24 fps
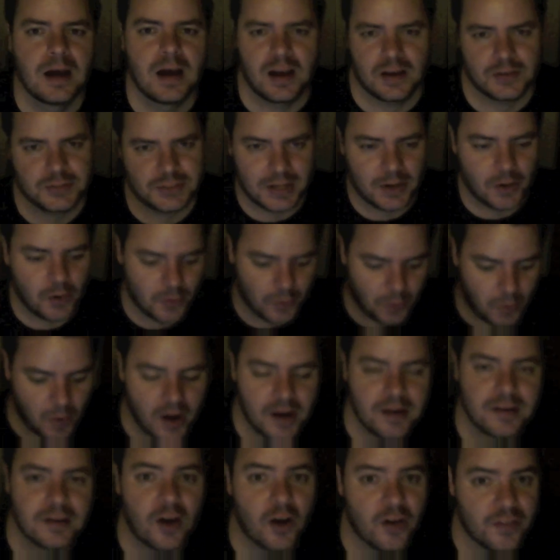I said, all
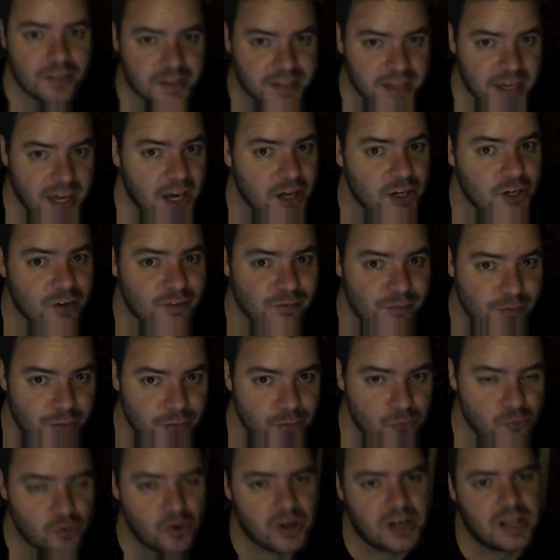right, on the count of
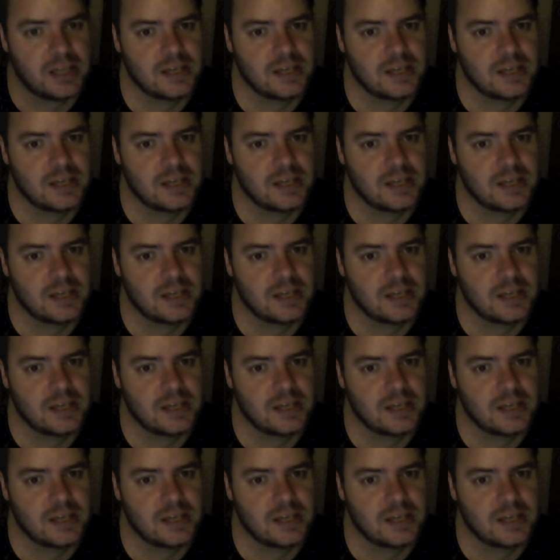3,